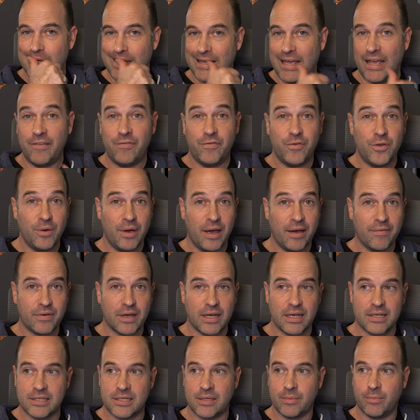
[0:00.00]
If you have
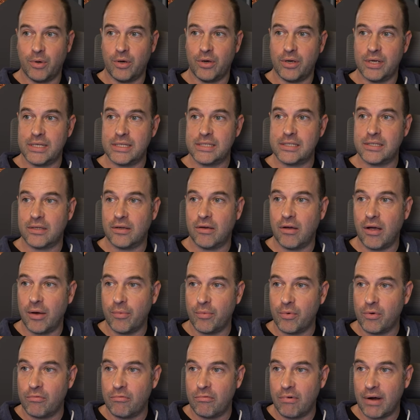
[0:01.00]
customized, I
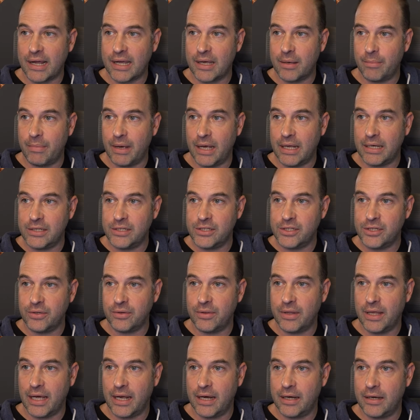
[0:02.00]
would recommend you
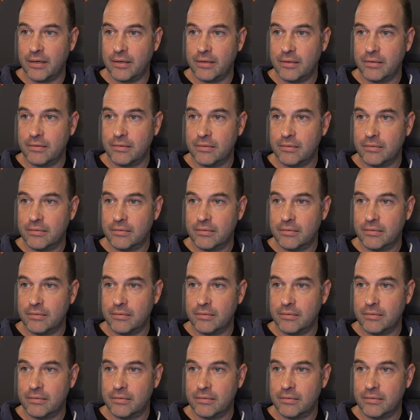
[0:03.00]
then